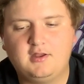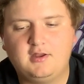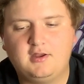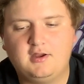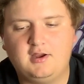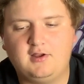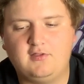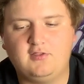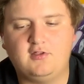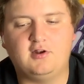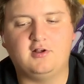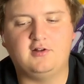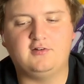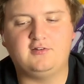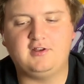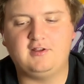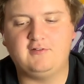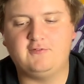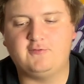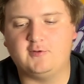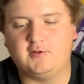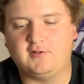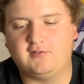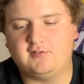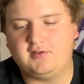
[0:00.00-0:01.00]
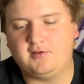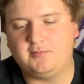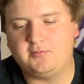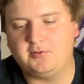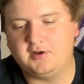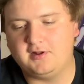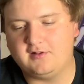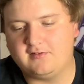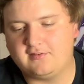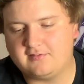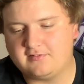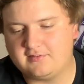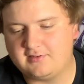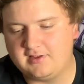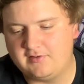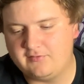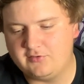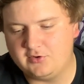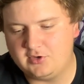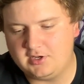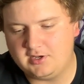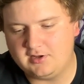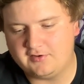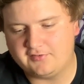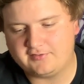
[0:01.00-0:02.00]
And then on defense, he played
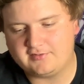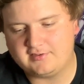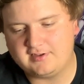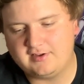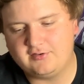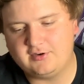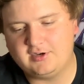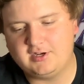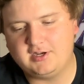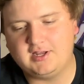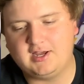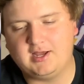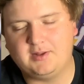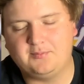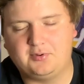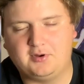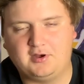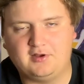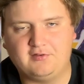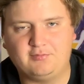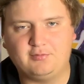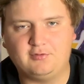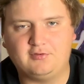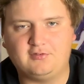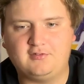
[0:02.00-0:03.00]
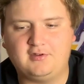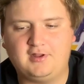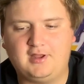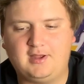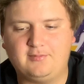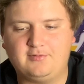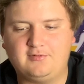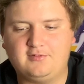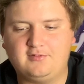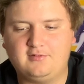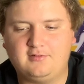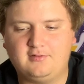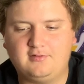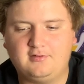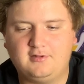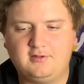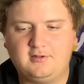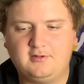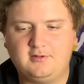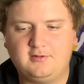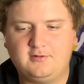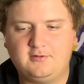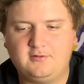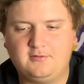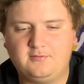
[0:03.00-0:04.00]
70 of 79 possible snaps.
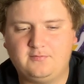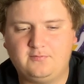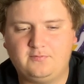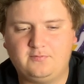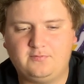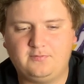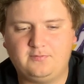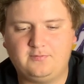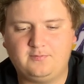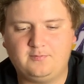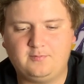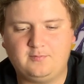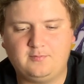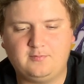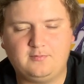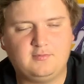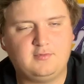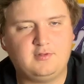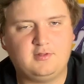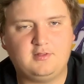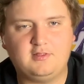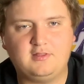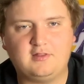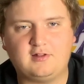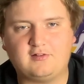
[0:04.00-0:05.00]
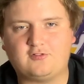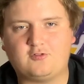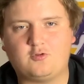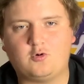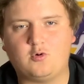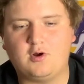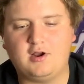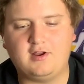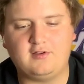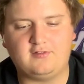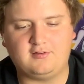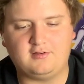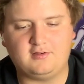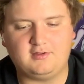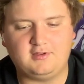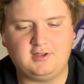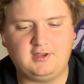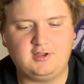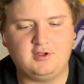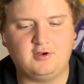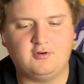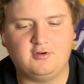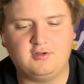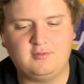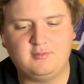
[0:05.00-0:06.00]
That's crazy. He
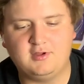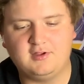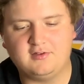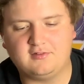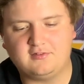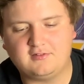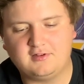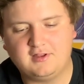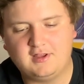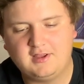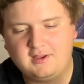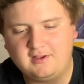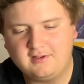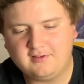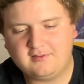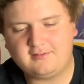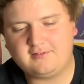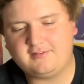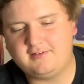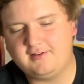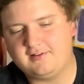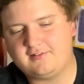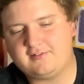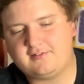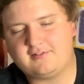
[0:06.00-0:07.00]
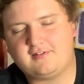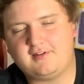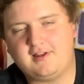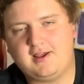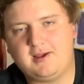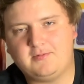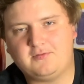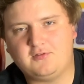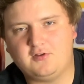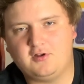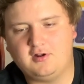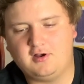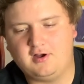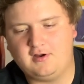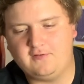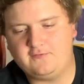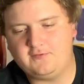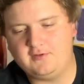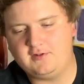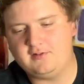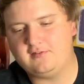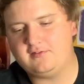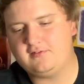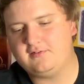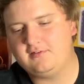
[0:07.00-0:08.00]
only missed 6 snaps on
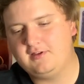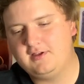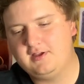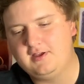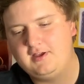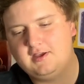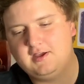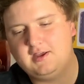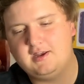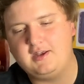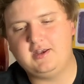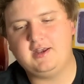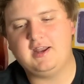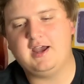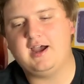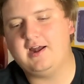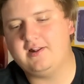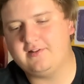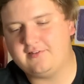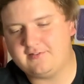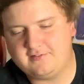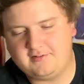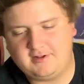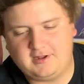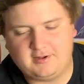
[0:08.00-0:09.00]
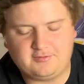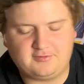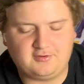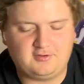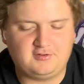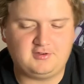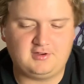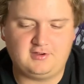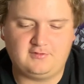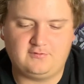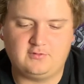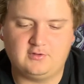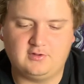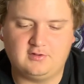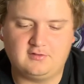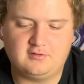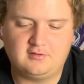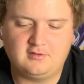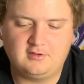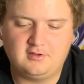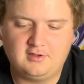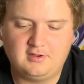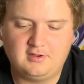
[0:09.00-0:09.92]
offense and 9 snaps on defense.